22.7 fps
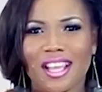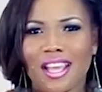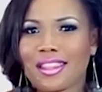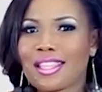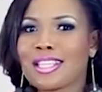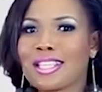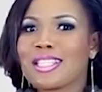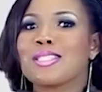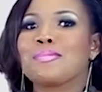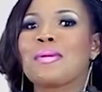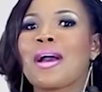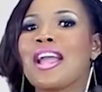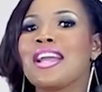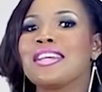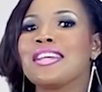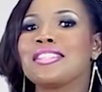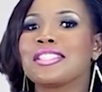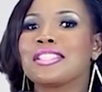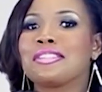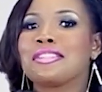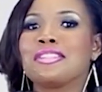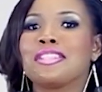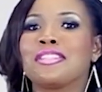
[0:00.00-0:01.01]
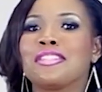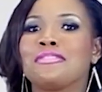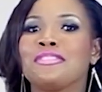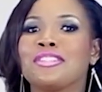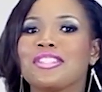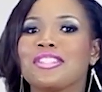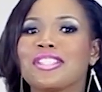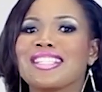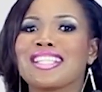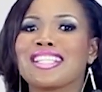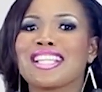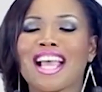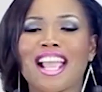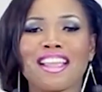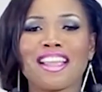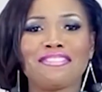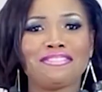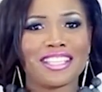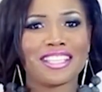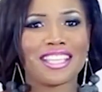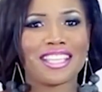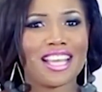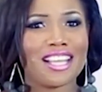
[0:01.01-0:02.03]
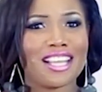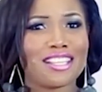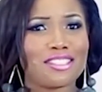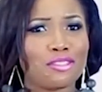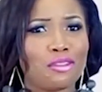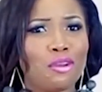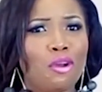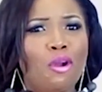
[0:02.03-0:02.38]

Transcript: The Inspire series features lively guests,